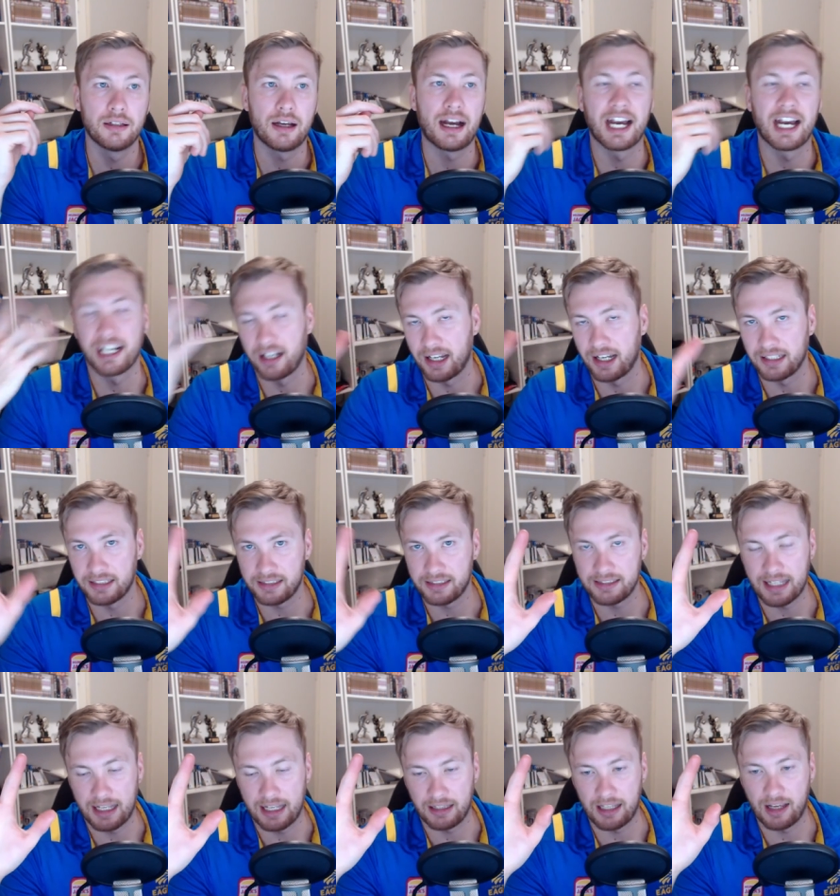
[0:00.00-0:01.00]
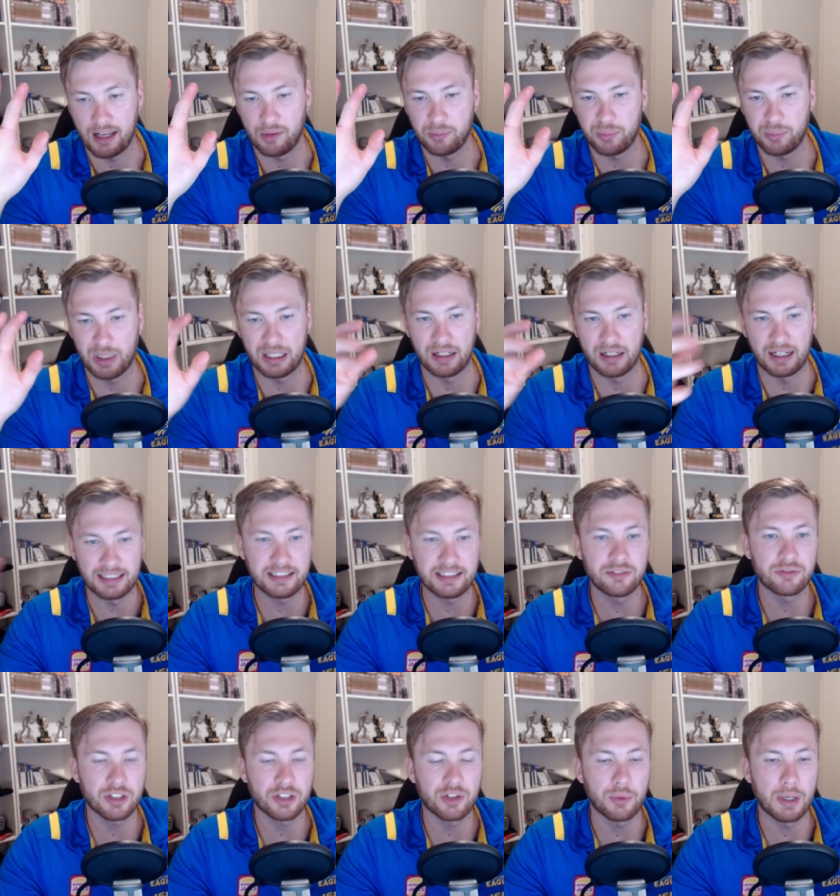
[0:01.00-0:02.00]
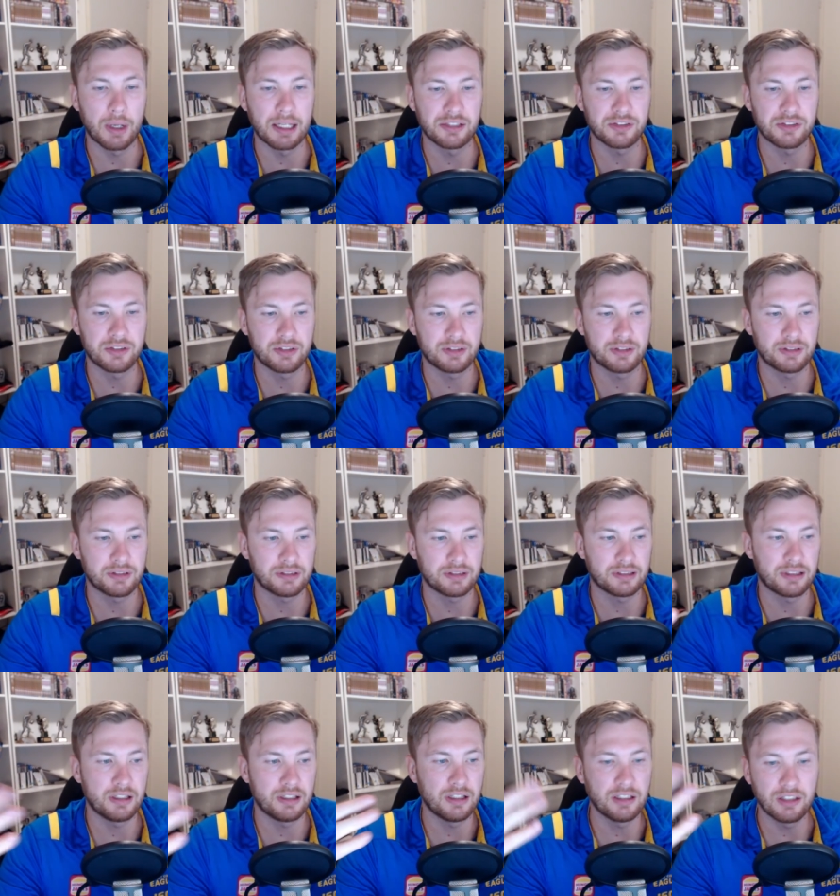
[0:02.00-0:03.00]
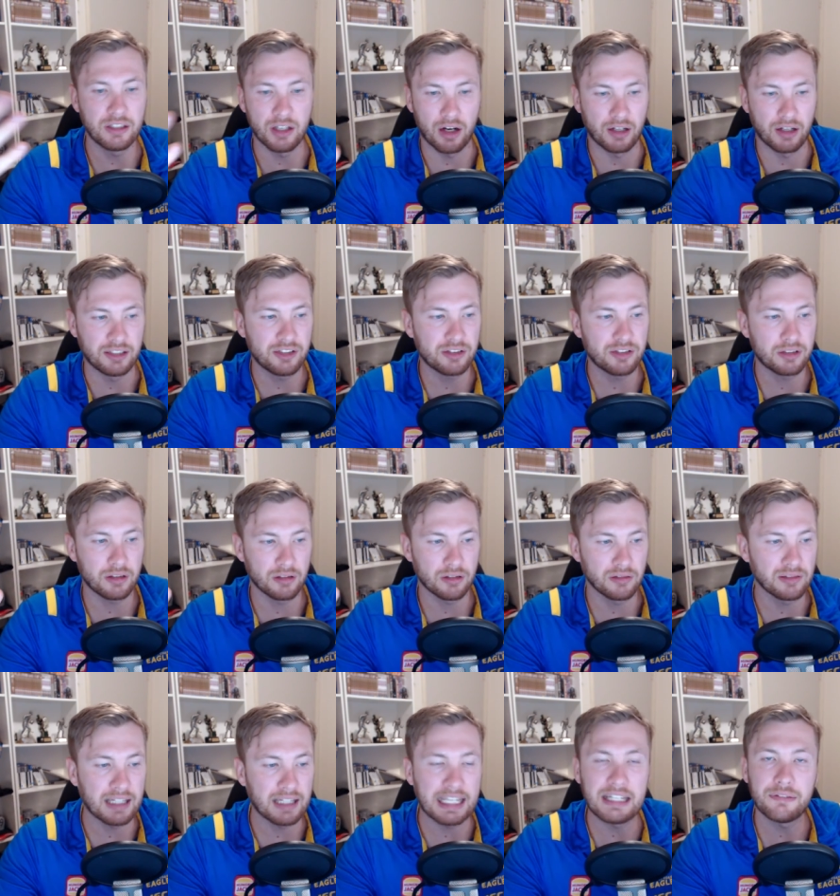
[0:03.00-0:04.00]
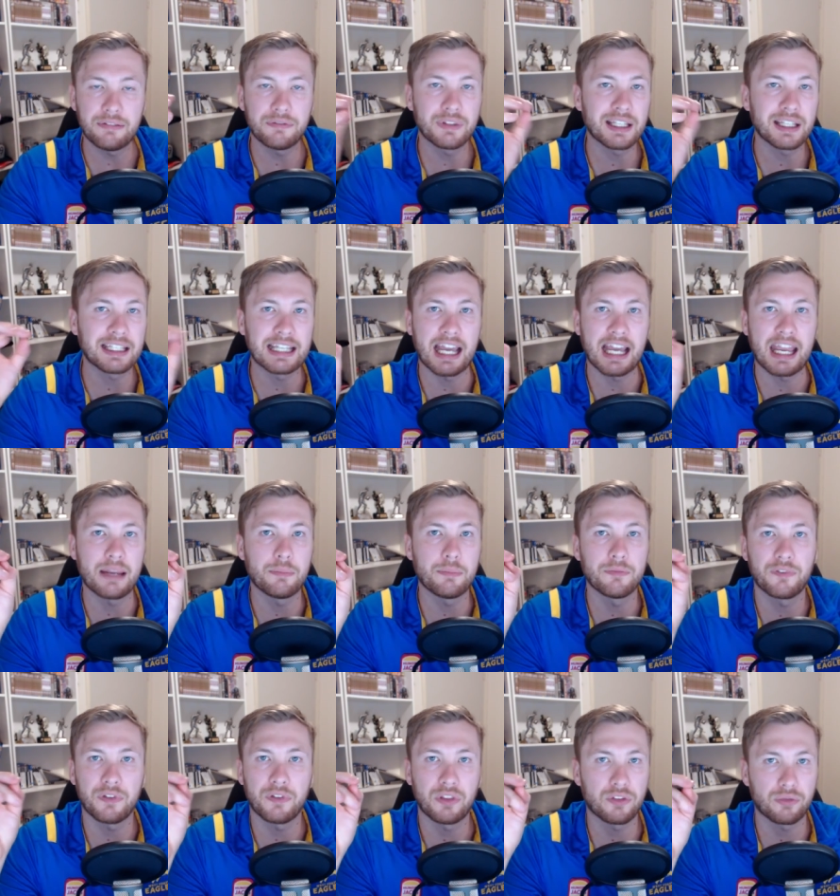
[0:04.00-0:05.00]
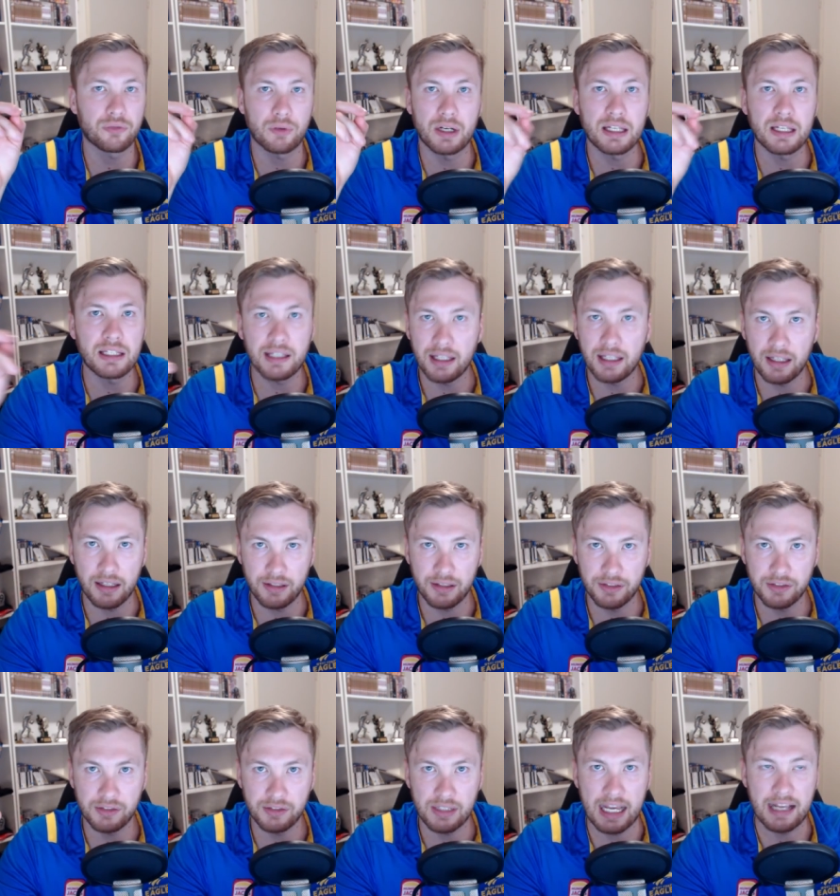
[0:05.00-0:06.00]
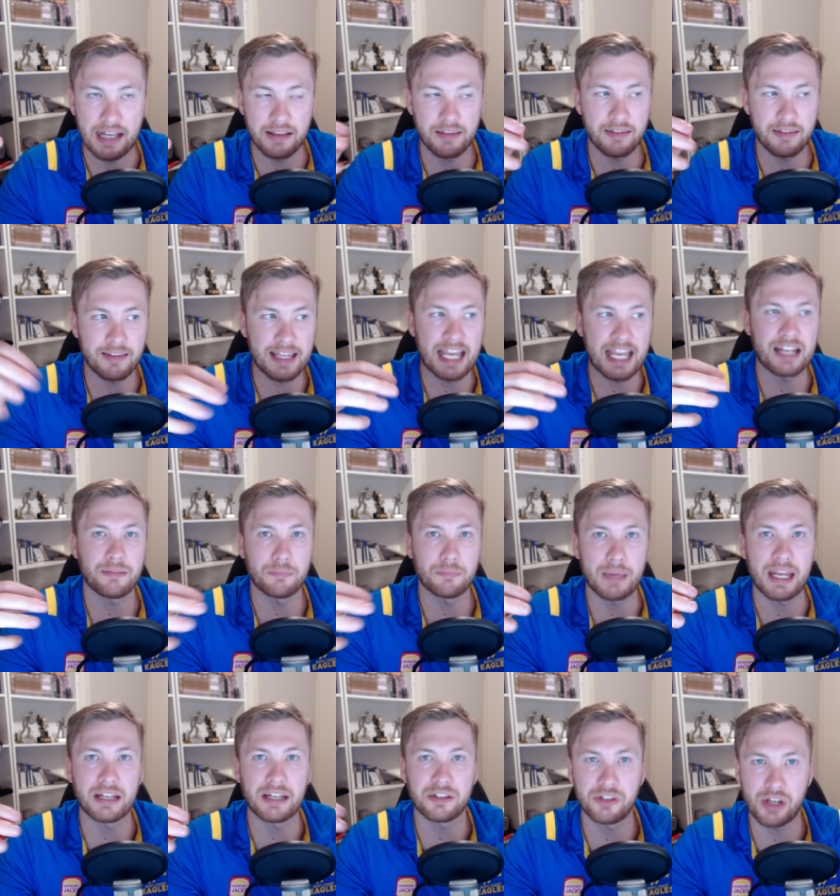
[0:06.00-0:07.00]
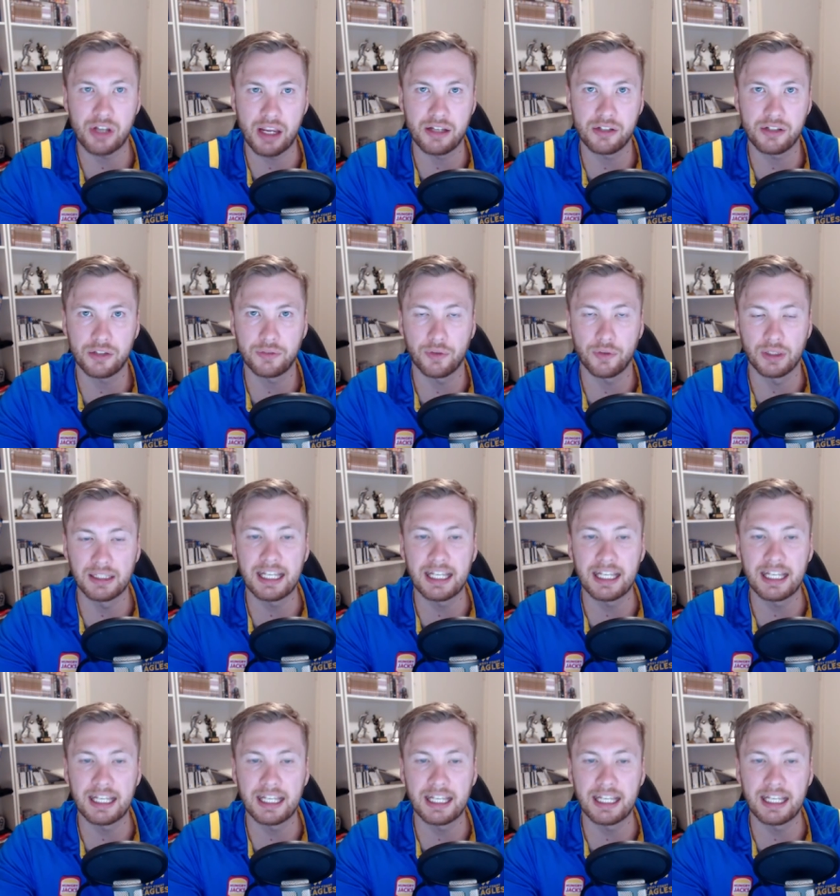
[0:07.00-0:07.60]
And I understand that. But I did request you know, just leave the game for three years and then make changes for it.